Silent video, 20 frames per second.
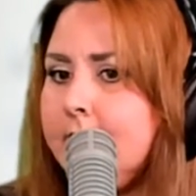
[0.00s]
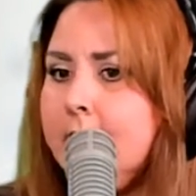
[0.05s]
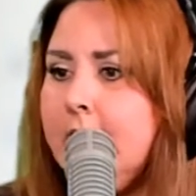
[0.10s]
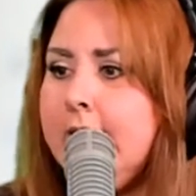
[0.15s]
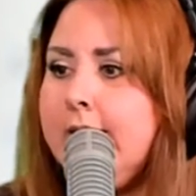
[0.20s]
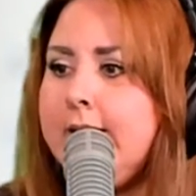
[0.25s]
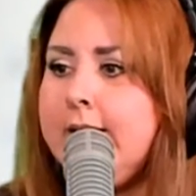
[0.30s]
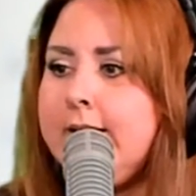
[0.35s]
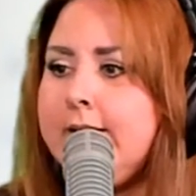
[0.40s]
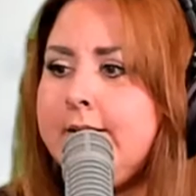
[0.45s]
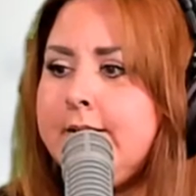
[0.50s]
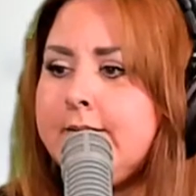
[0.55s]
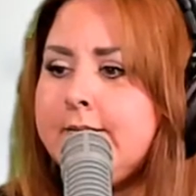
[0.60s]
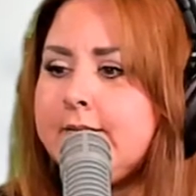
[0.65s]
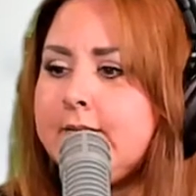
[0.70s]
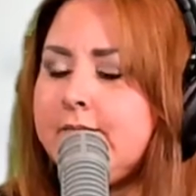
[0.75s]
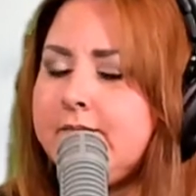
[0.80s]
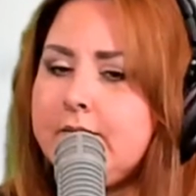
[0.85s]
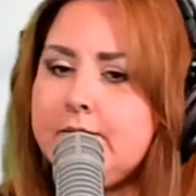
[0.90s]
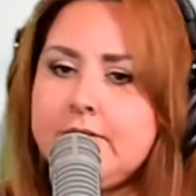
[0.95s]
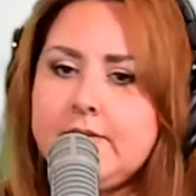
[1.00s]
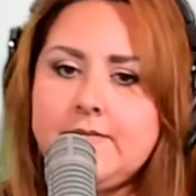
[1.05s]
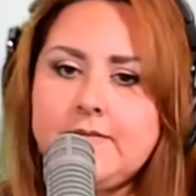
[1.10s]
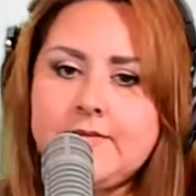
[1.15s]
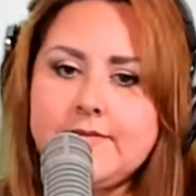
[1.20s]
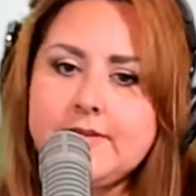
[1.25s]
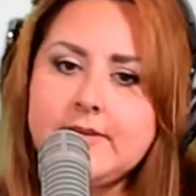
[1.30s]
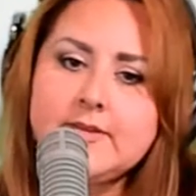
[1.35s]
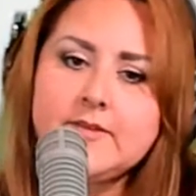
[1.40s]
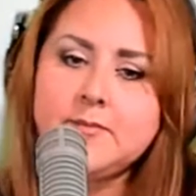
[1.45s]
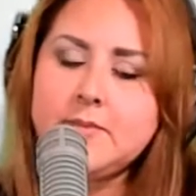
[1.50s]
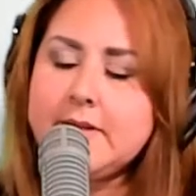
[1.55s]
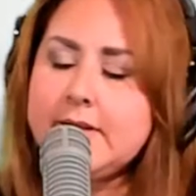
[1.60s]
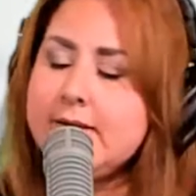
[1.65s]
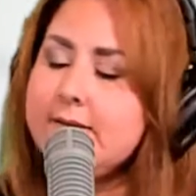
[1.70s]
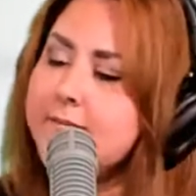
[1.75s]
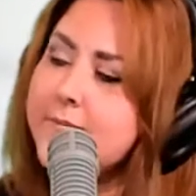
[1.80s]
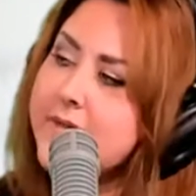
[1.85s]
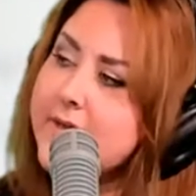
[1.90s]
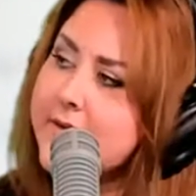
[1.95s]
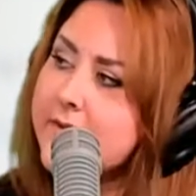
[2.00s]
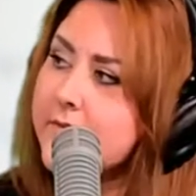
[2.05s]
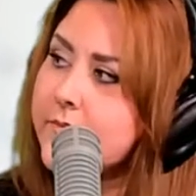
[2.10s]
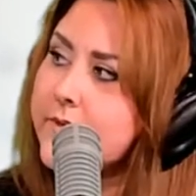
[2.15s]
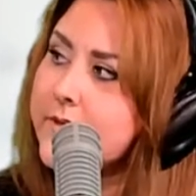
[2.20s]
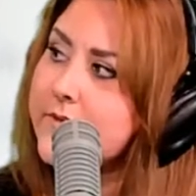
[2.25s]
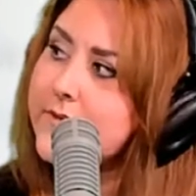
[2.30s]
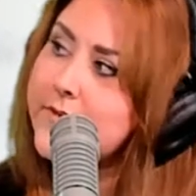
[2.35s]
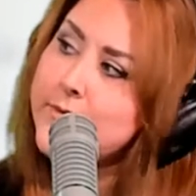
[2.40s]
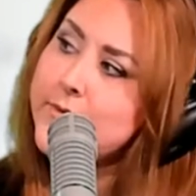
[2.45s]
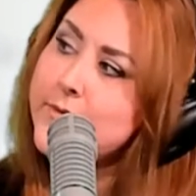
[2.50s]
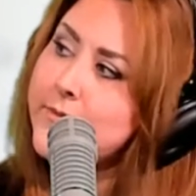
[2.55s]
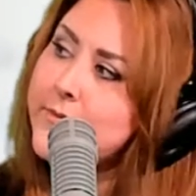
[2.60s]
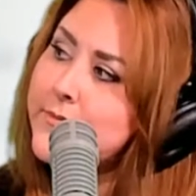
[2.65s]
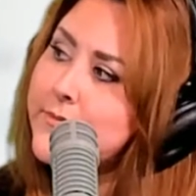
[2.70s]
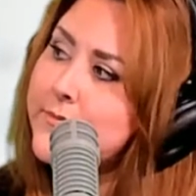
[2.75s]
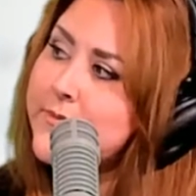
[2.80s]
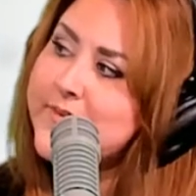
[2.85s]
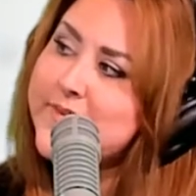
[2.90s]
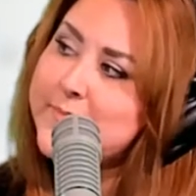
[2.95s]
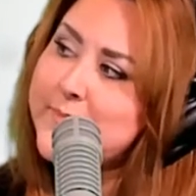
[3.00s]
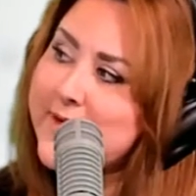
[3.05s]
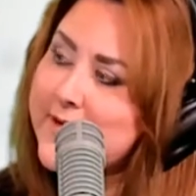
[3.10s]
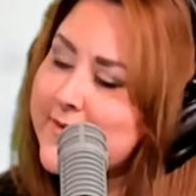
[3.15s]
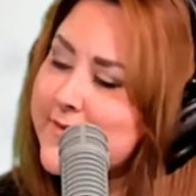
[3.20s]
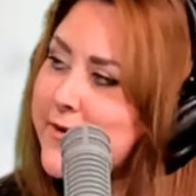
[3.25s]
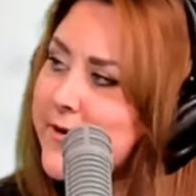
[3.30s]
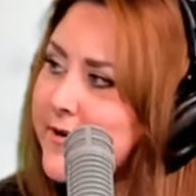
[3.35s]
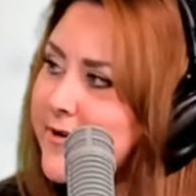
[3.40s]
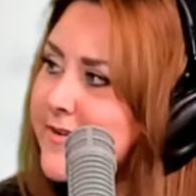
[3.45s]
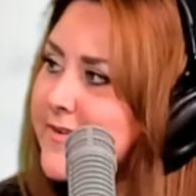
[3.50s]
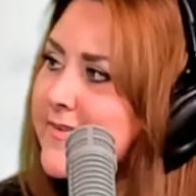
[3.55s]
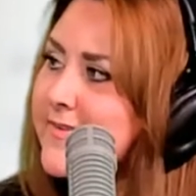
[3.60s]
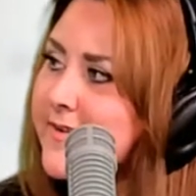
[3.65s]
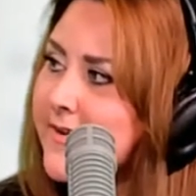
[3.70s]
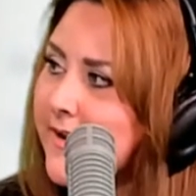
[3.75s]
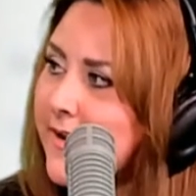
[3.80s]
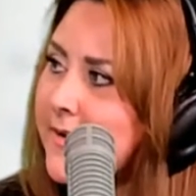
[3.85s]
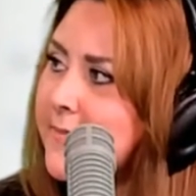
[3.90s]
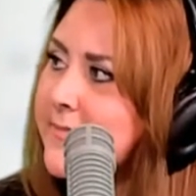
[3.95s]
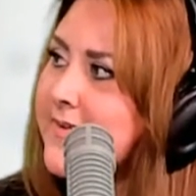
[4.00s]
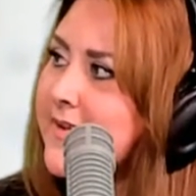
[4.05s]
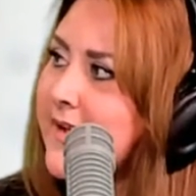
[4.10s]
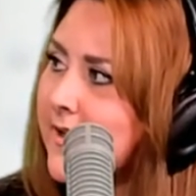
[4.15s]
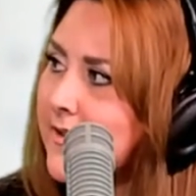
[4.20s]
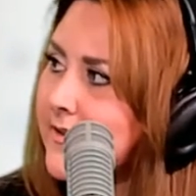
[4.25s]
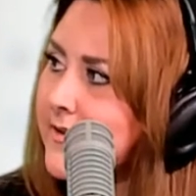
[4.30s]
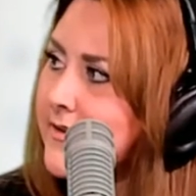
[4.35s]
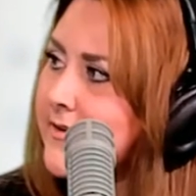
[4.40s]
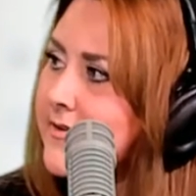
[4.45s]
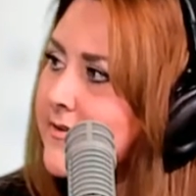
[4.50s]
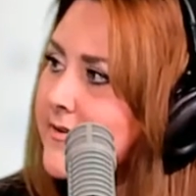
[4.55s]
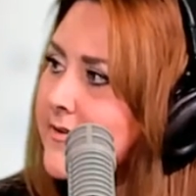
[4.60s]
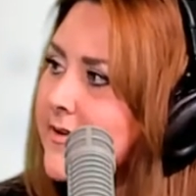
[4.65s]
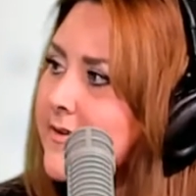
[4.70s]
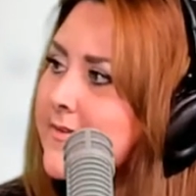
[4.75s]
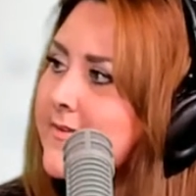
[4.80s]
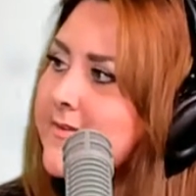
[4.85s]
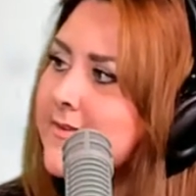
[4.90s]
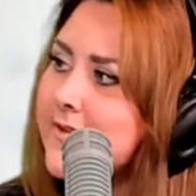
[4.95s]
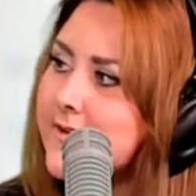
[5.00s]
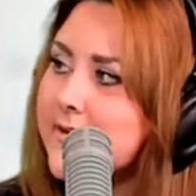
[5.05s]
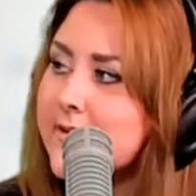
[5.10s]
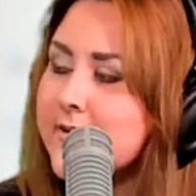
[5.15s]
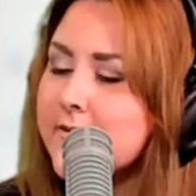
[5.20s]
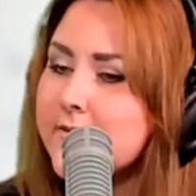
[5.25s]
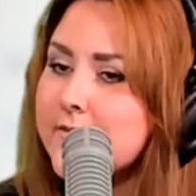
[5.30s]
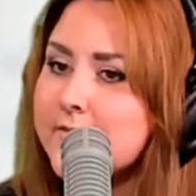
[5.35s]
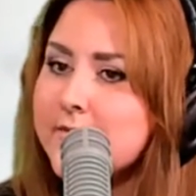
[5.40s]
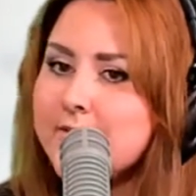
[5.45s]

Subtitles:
And it's a 50-50 split because we do respect the artist's time, talent, and skill.